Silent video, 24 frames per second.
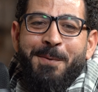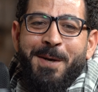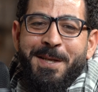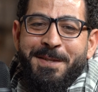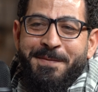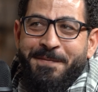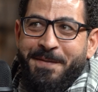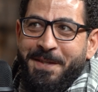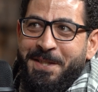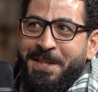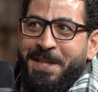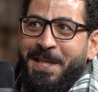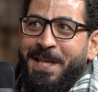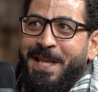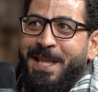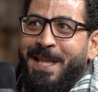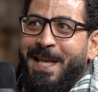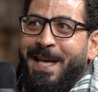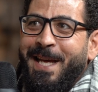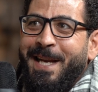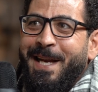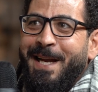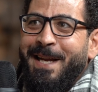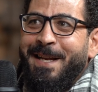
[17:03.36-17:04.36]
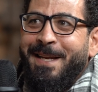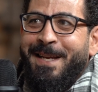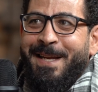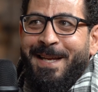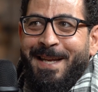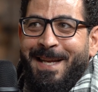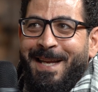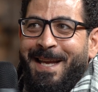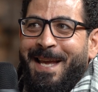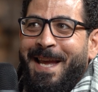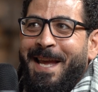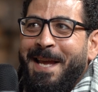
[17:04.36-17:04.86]
was fishing there, and
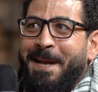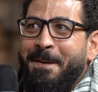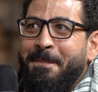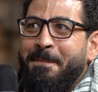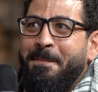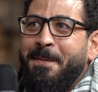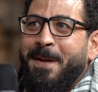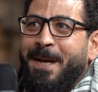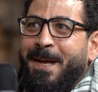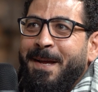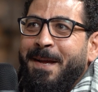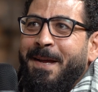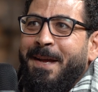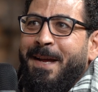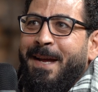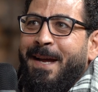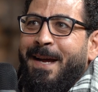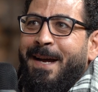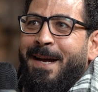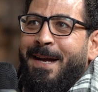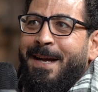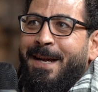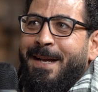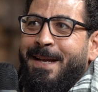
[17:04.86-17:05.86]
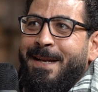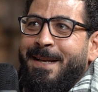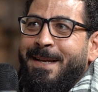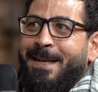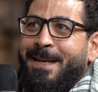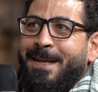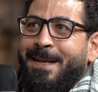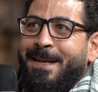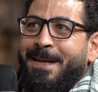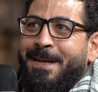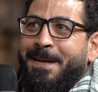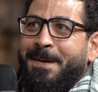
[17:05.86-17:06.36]
he came,
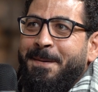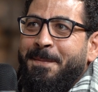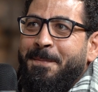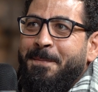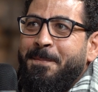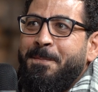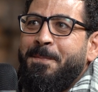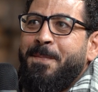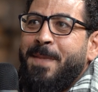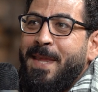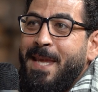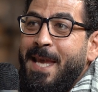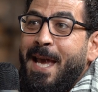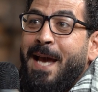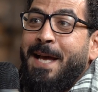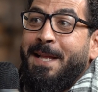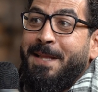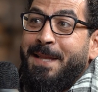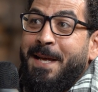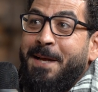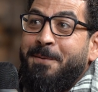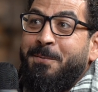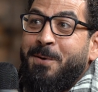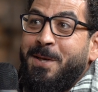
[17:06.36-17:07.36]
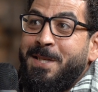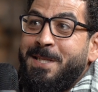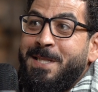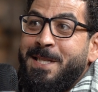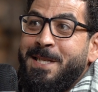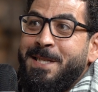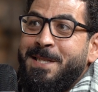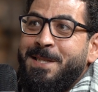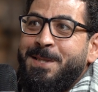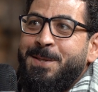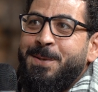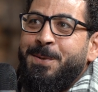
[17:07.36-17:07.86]
and that was
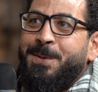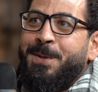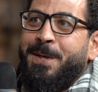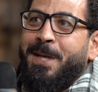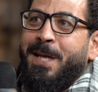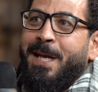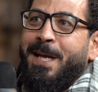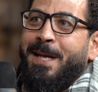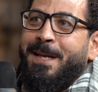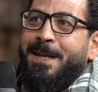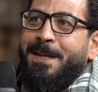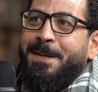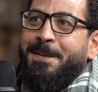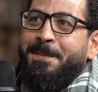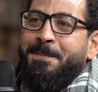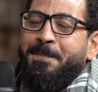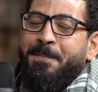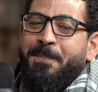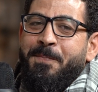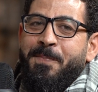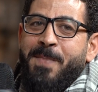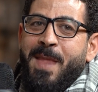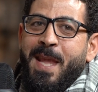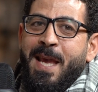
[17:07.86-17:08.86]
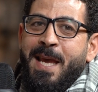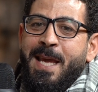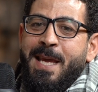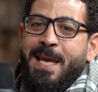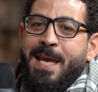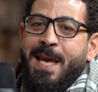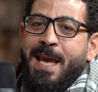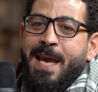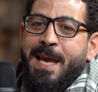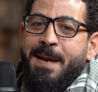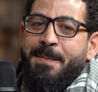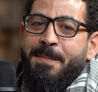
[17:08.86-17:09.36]
the story. He
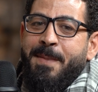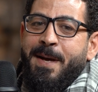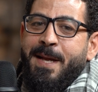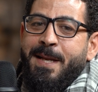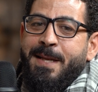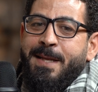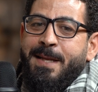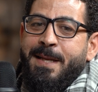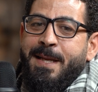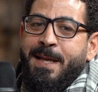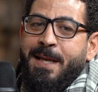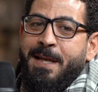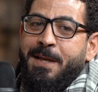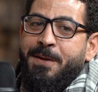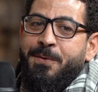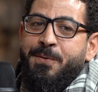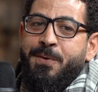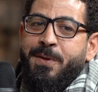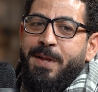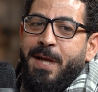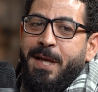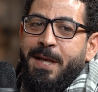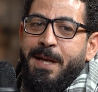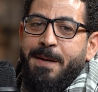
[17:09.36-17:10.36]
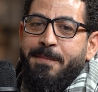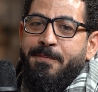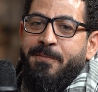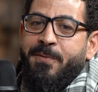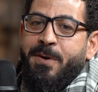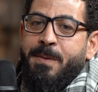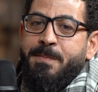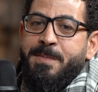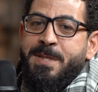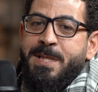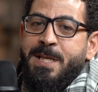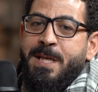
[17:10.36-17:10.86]
came, and he knew that I'm
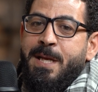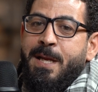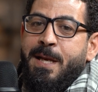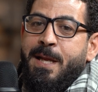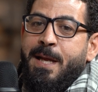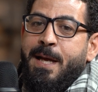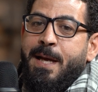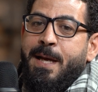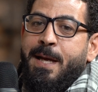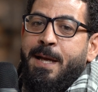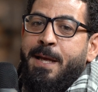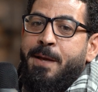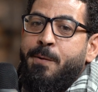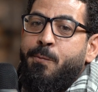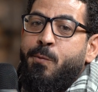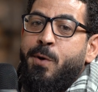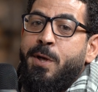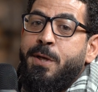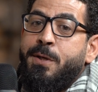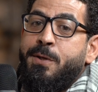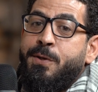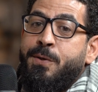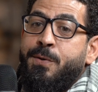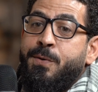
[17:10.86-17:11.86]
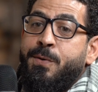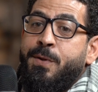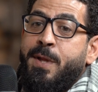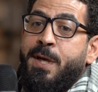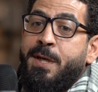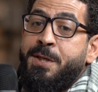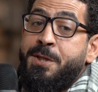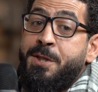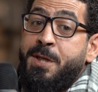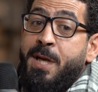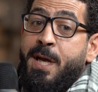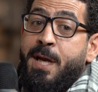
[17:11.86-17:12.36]
from Syria. He went to
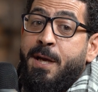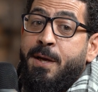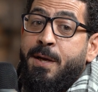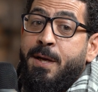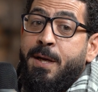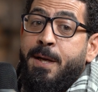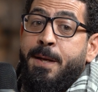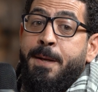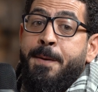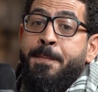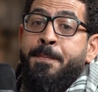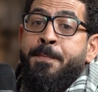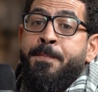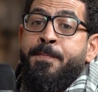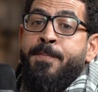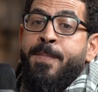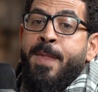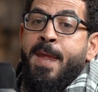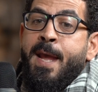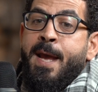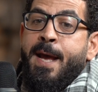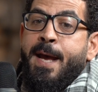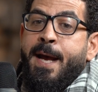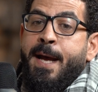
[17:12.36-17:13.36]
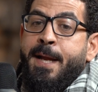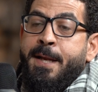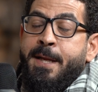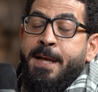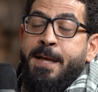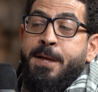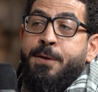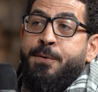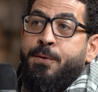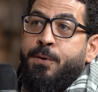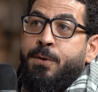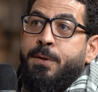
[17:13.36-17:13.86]
the sheikh, and
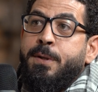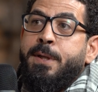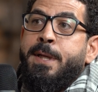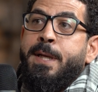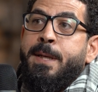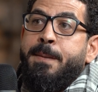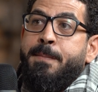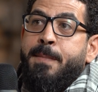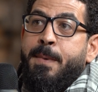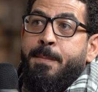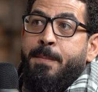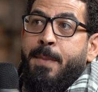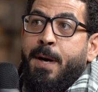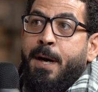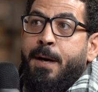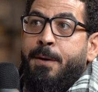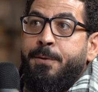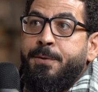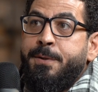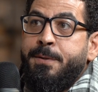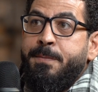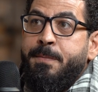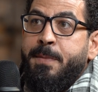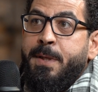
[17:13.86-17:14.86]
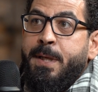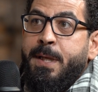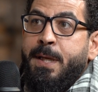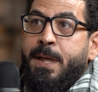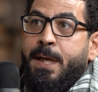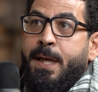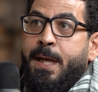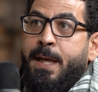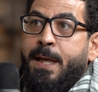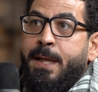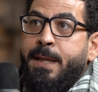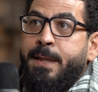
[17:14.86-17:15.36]
he told him about me,
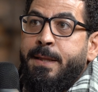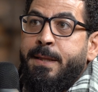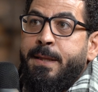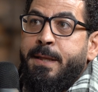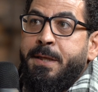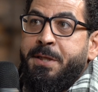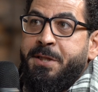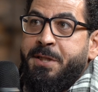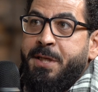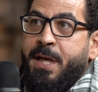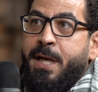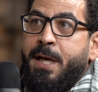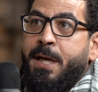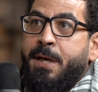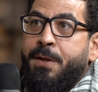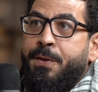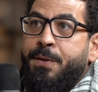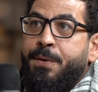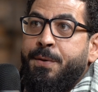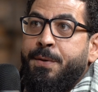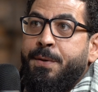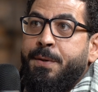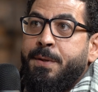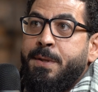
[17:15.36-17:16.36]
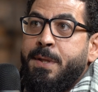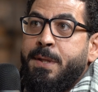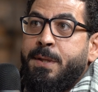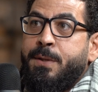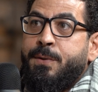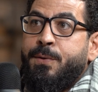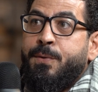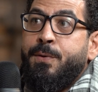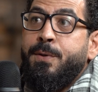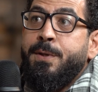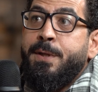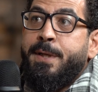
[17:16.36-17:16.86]
and the sheikh
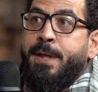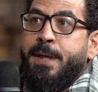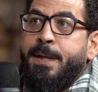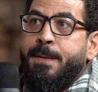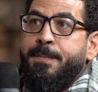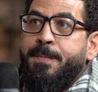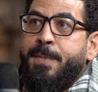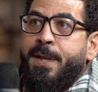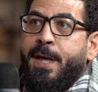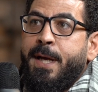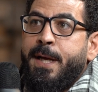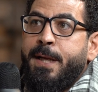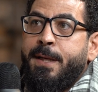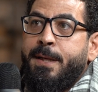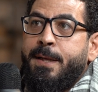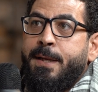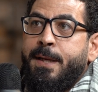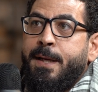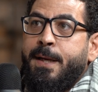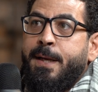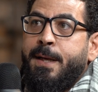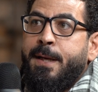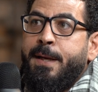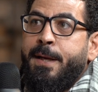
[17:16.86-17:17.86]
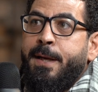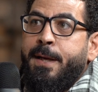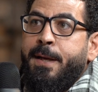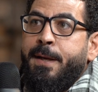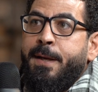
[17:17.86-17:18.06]
told him that